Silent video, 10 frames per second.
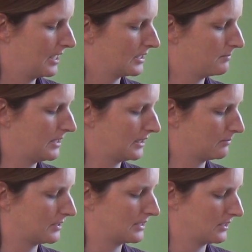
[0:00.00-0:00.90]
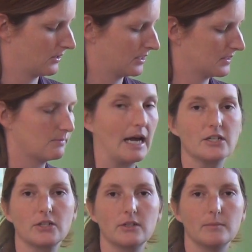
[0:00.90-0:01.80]
to meet the mysterious
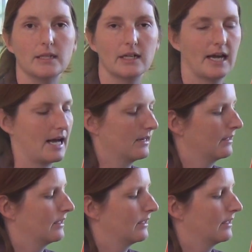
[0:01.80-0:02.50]
magical meerkat."